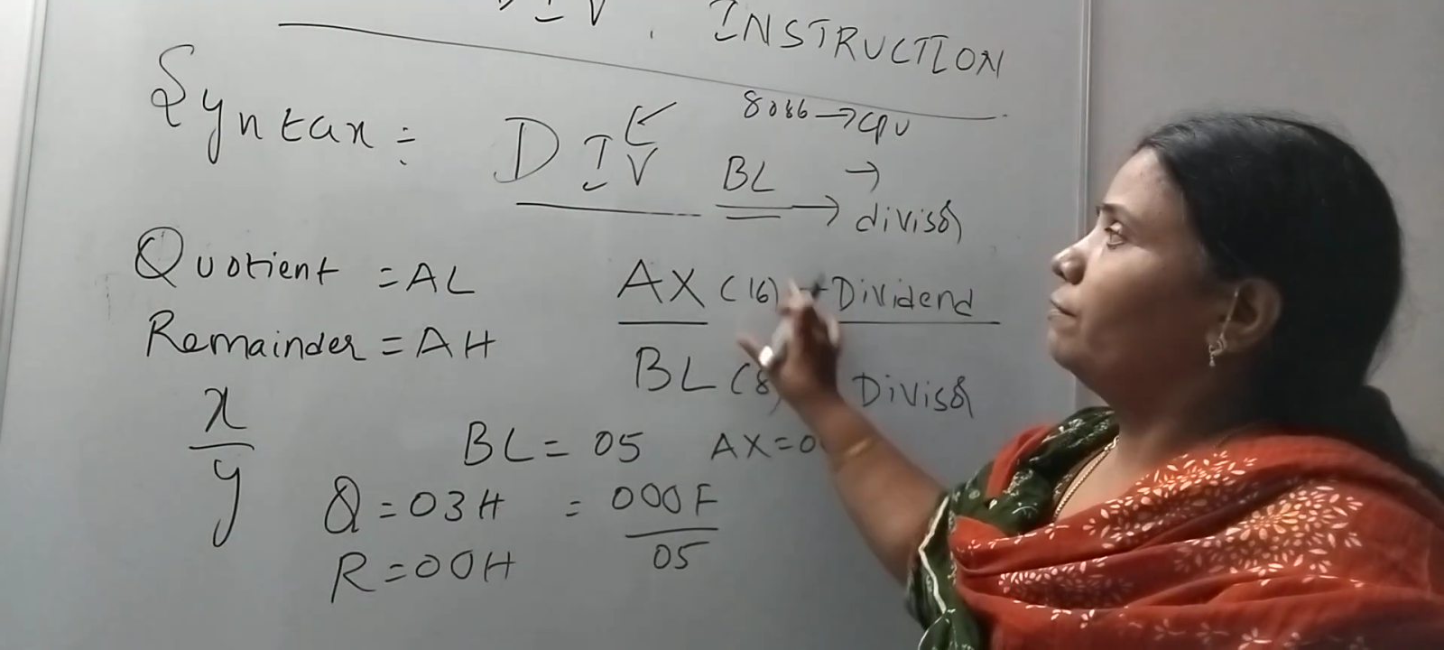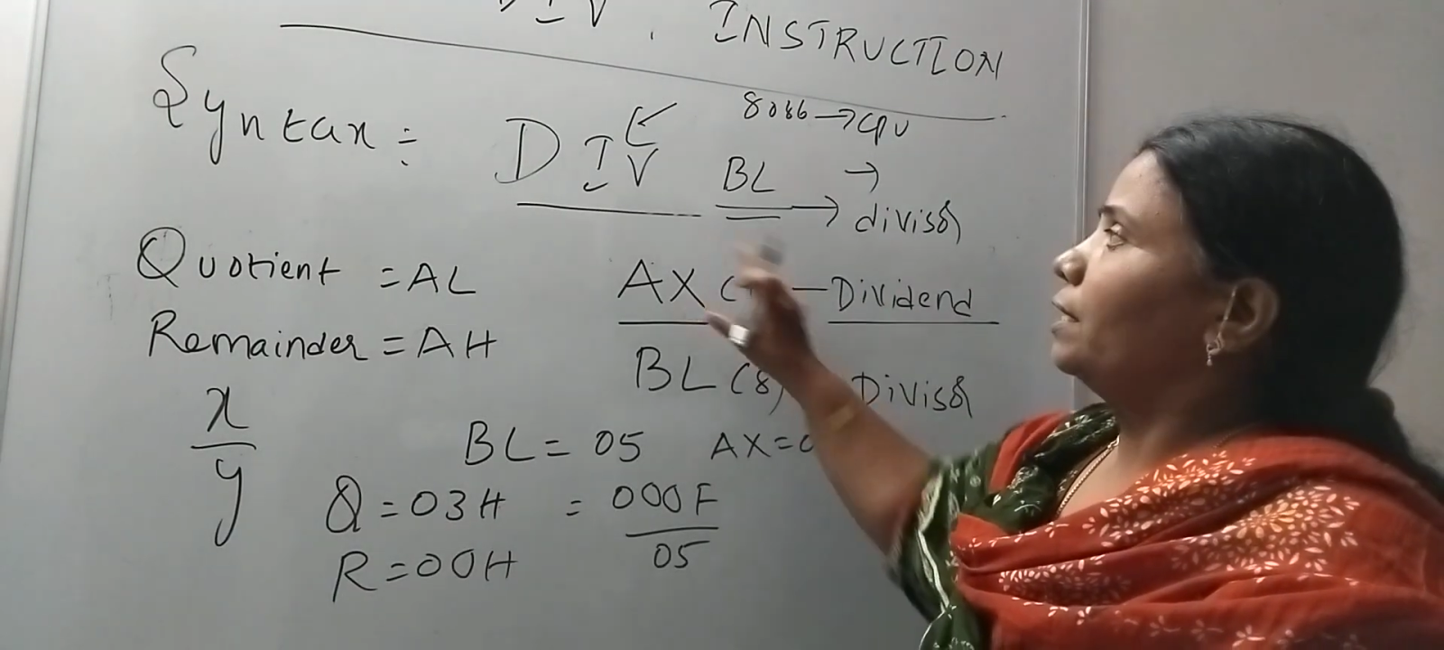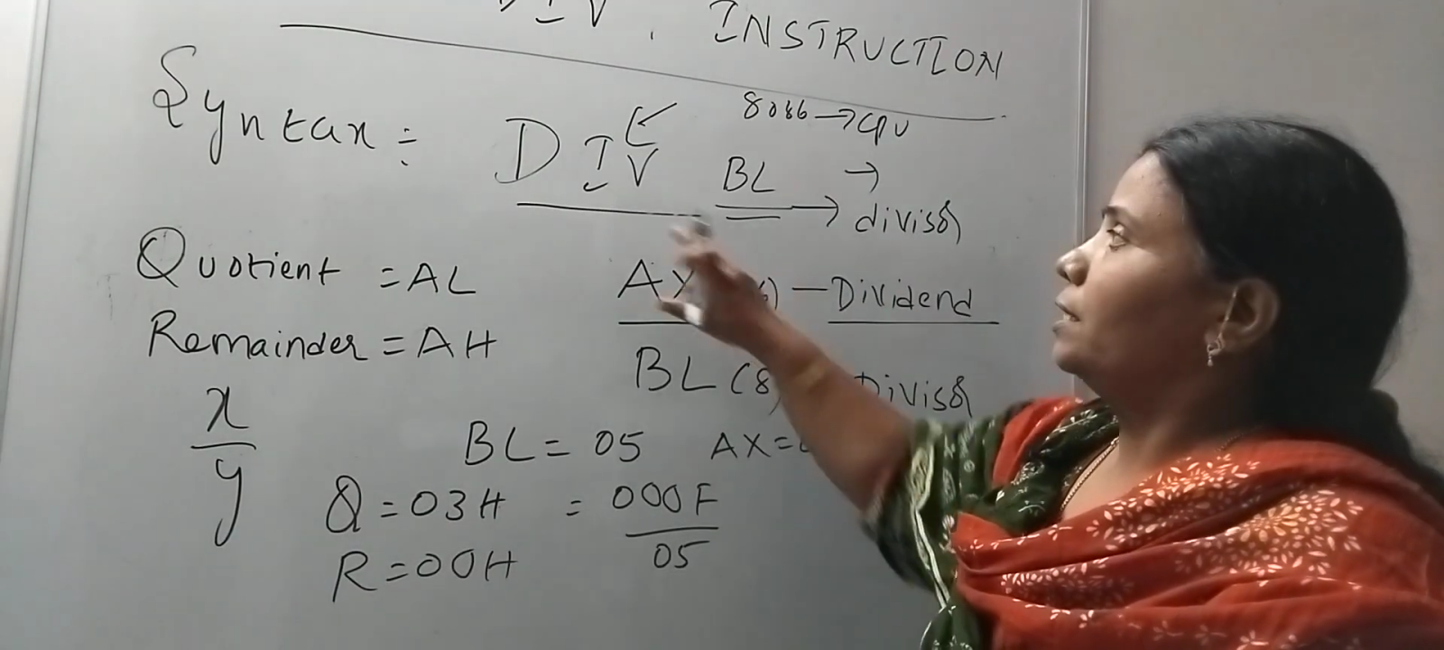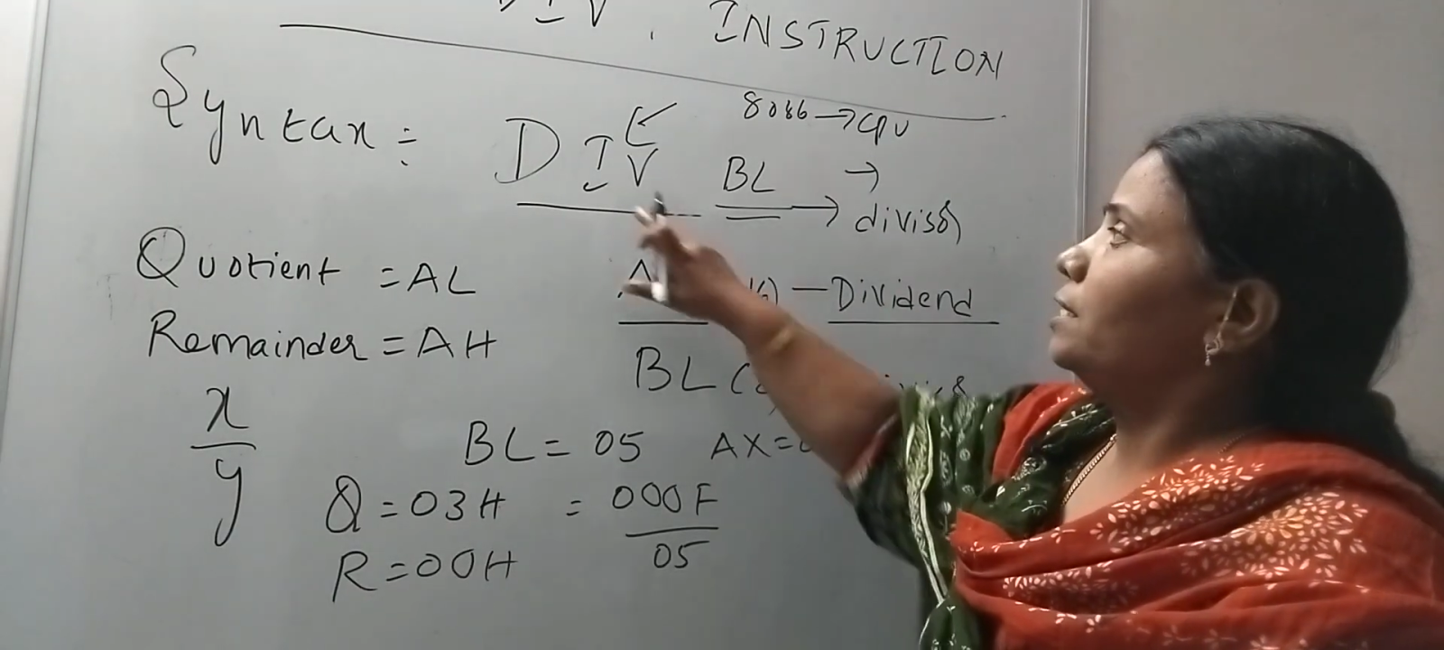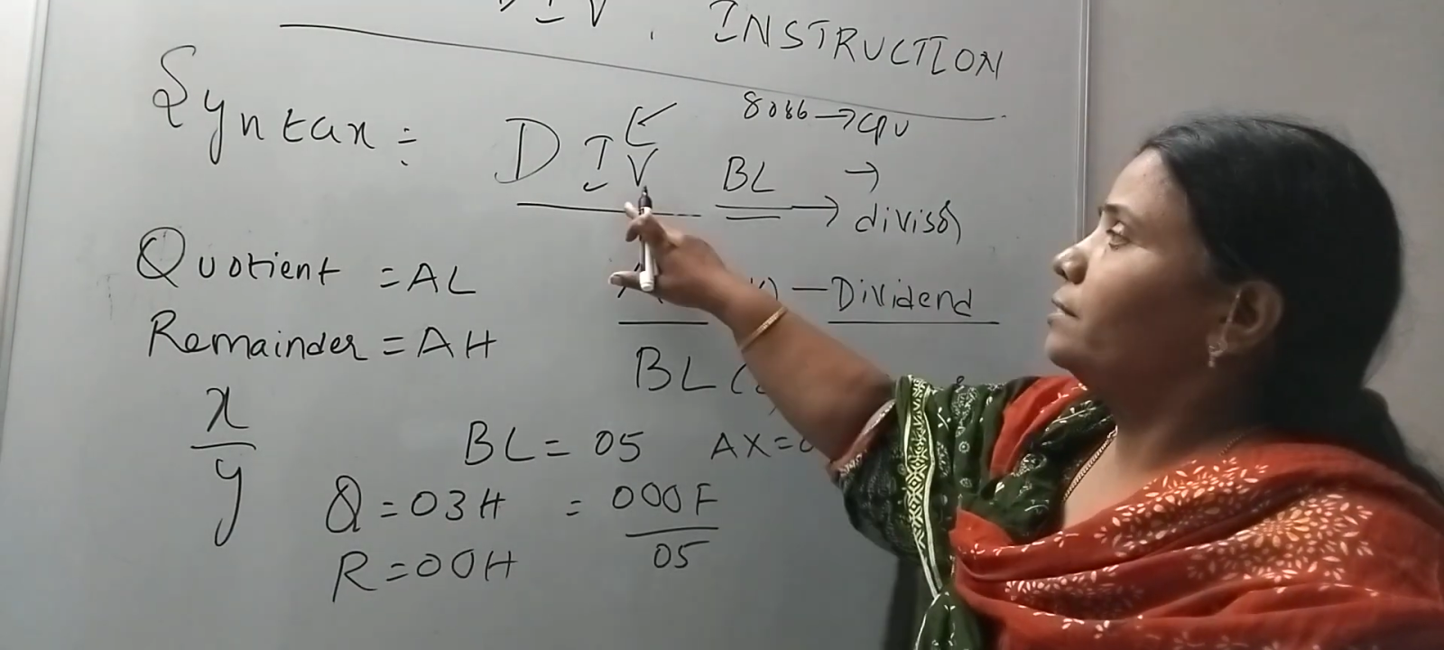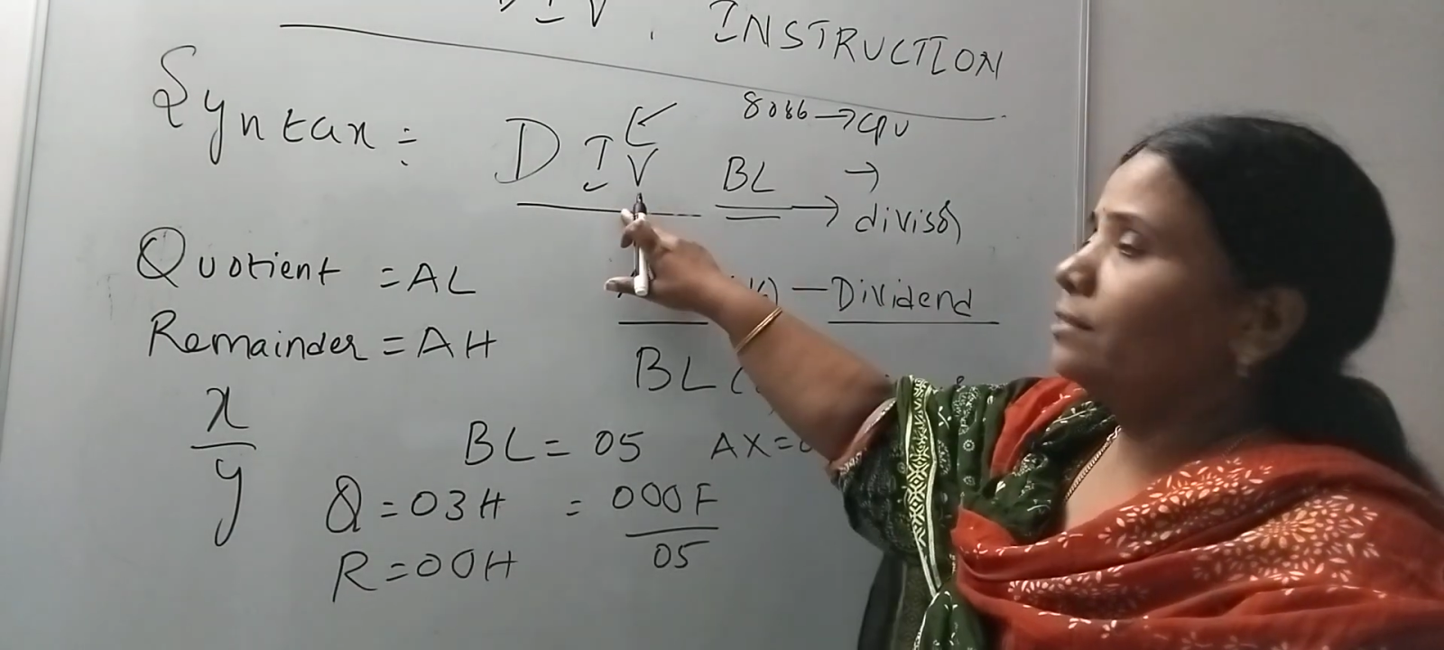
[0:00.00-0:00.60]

for this